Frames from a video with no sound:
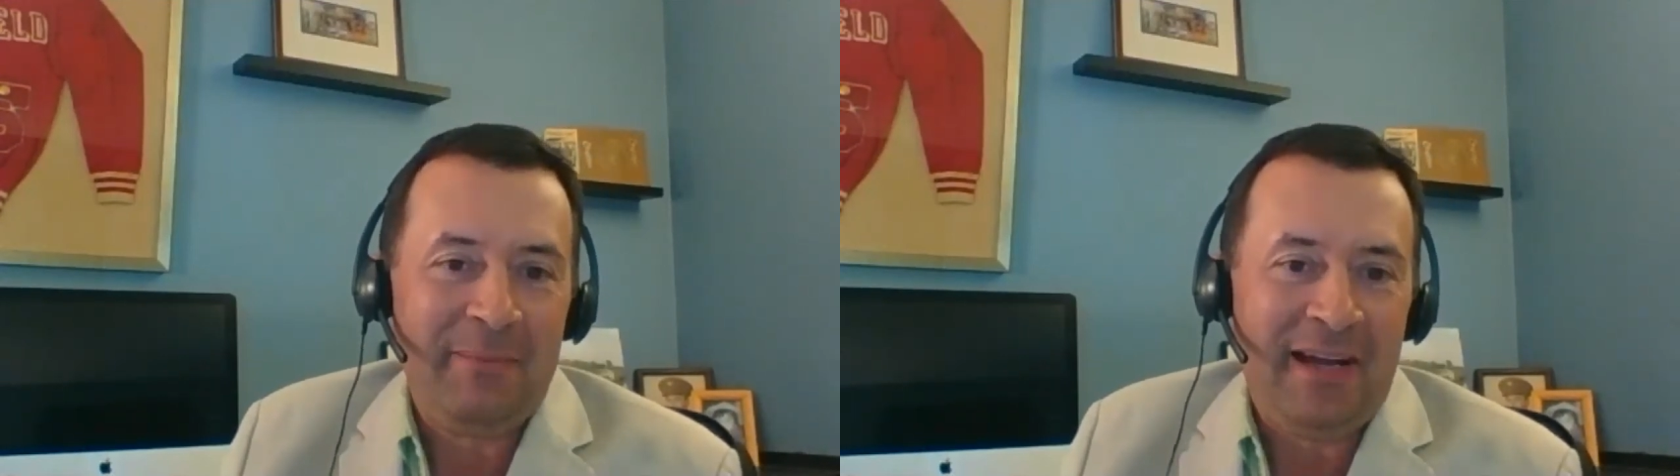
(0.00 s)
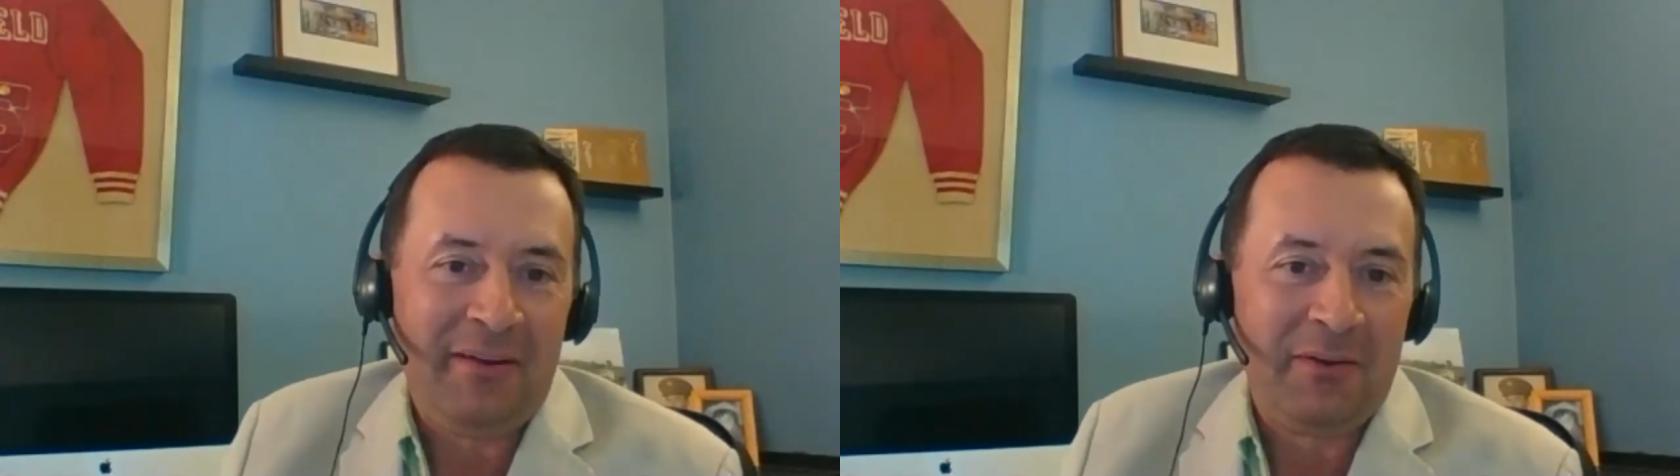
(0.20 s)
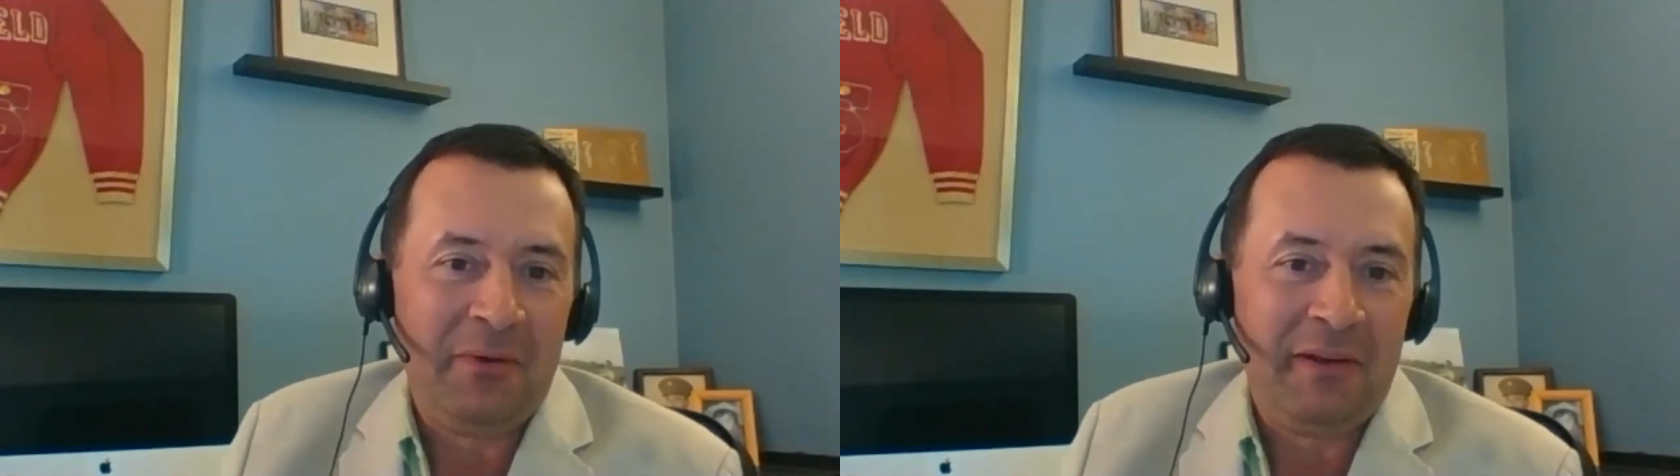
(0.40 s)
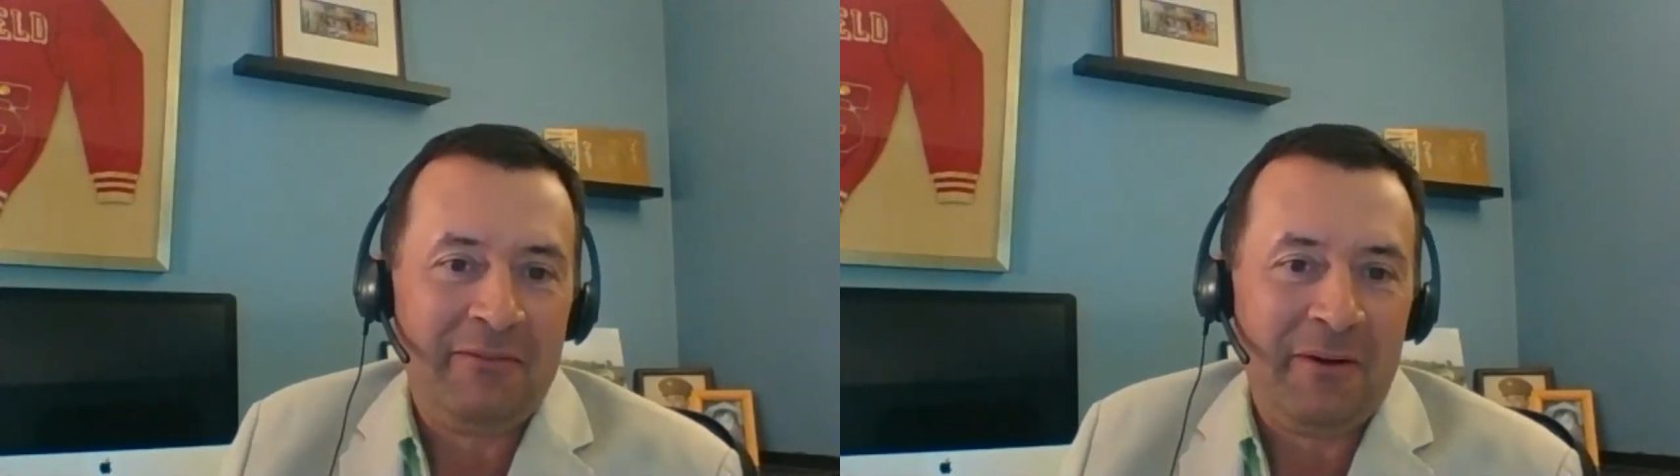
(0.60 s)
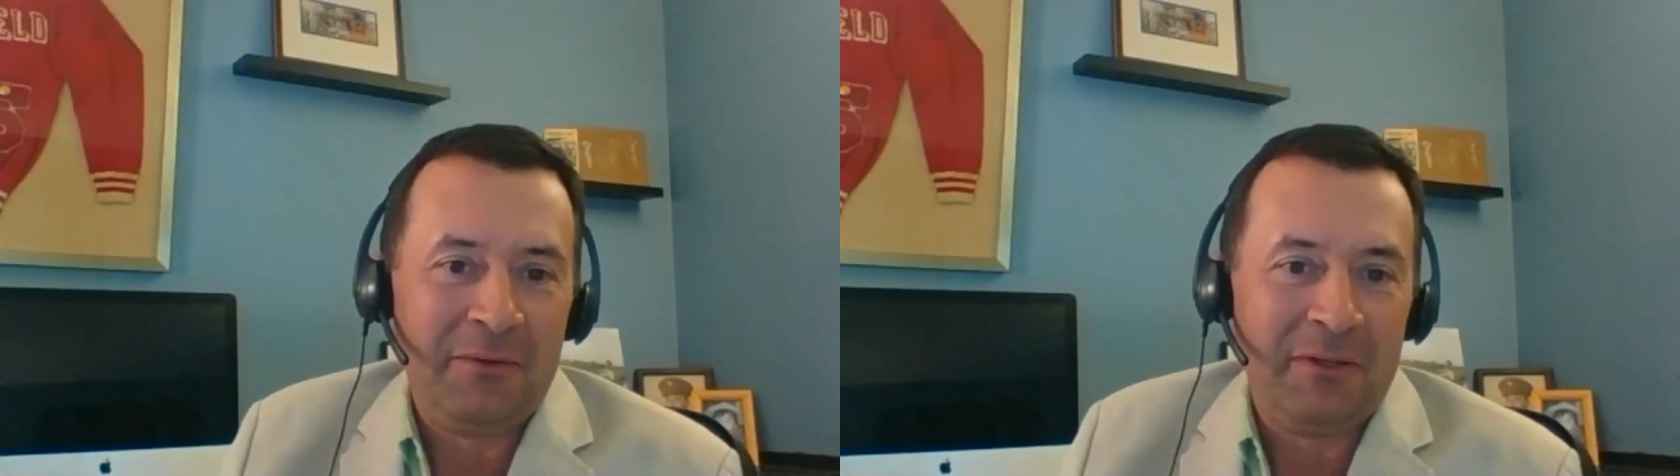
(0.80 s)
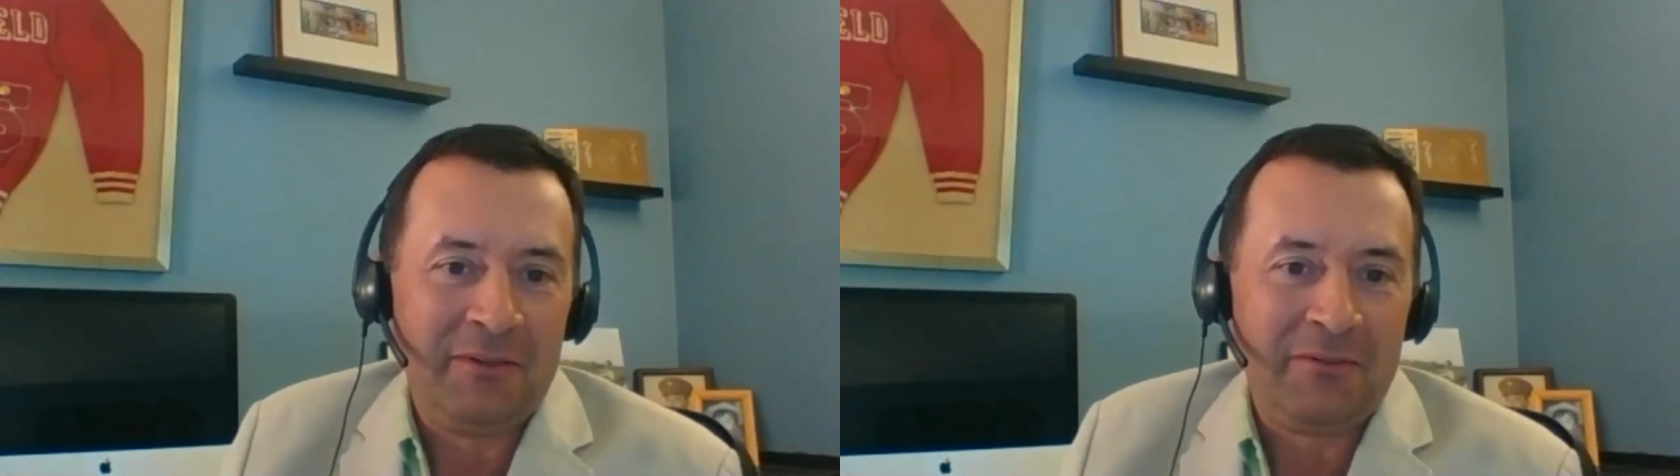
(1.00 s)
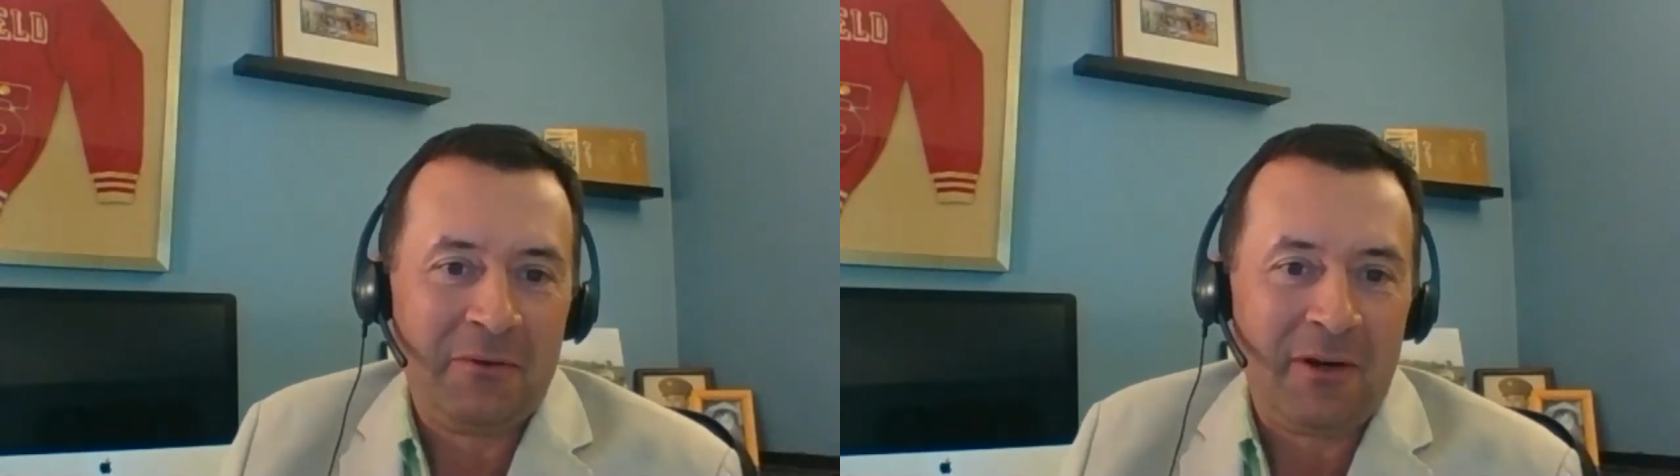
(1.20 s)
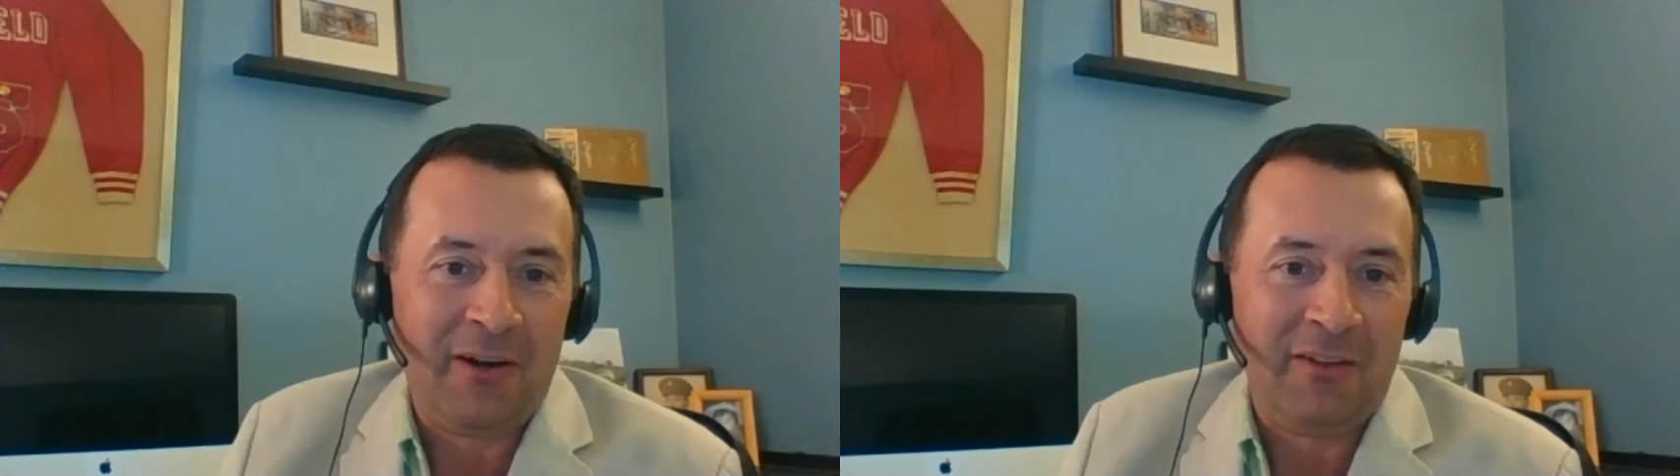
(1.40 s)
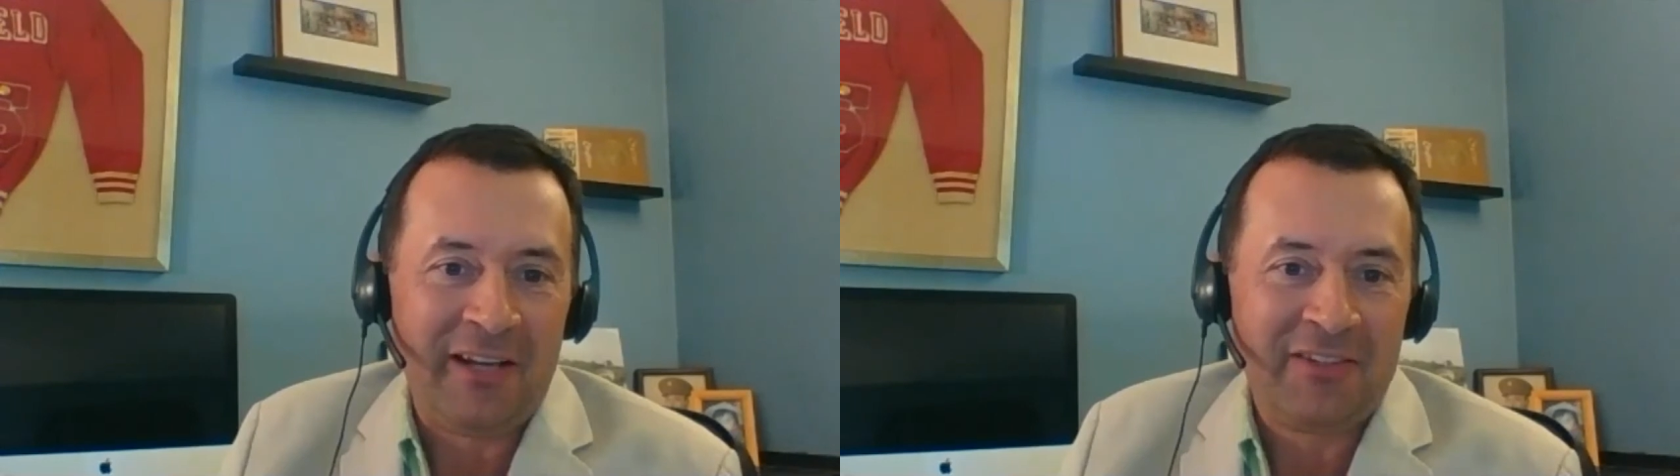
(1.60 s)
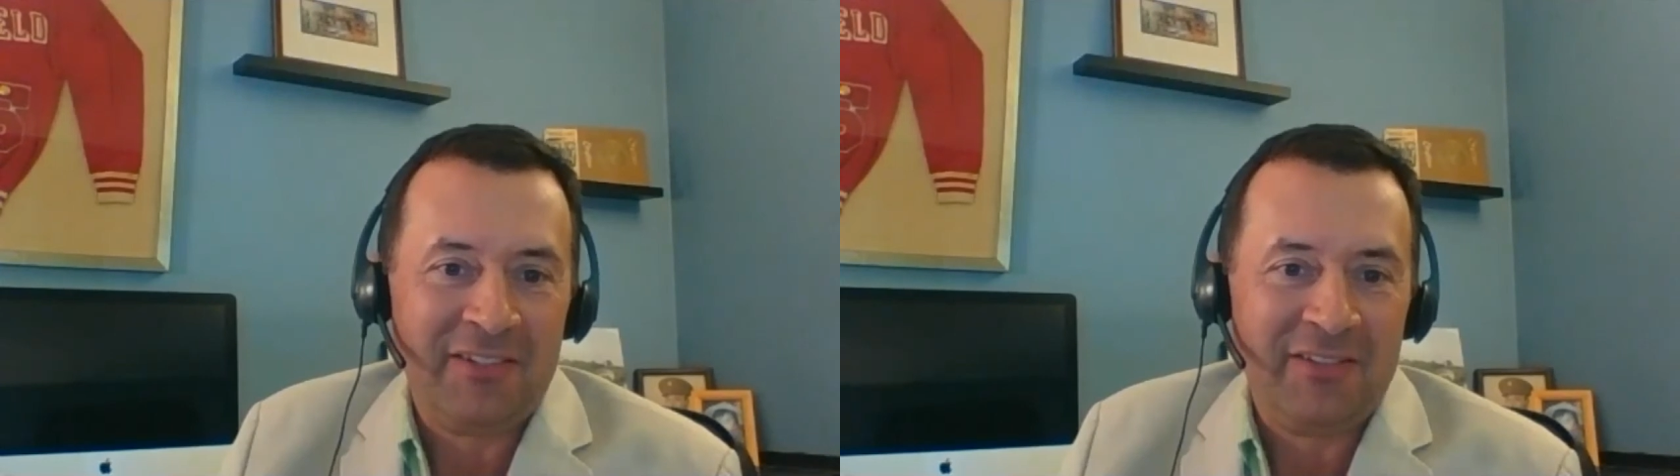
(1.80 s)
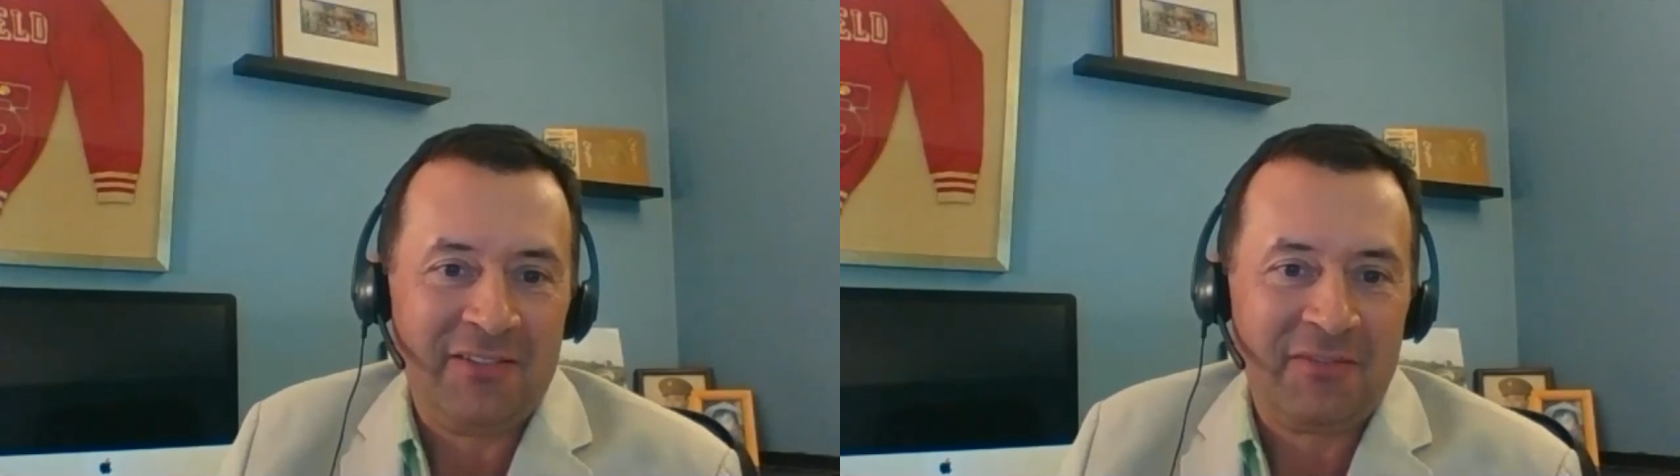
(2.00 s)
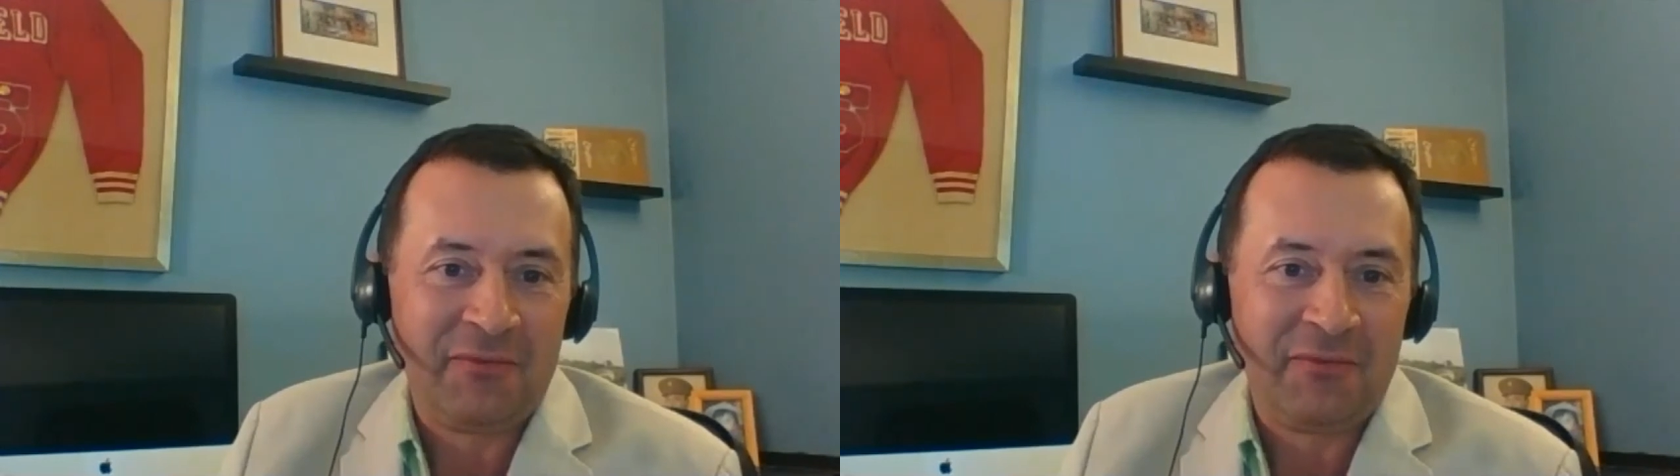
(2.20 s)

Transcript: about going forward for our elections,